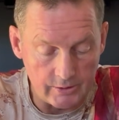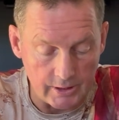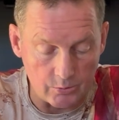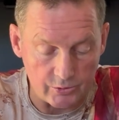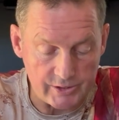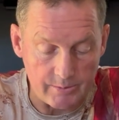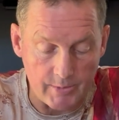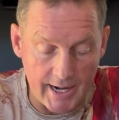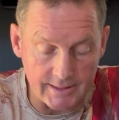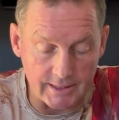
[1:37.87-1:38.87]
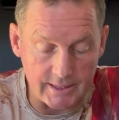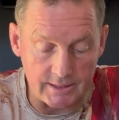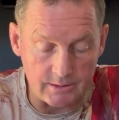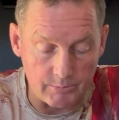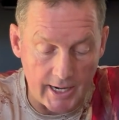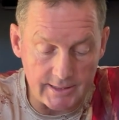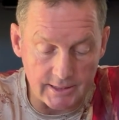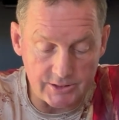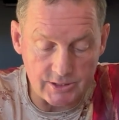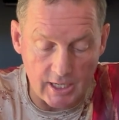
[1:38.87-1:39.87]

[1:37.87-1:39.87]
It was a mindless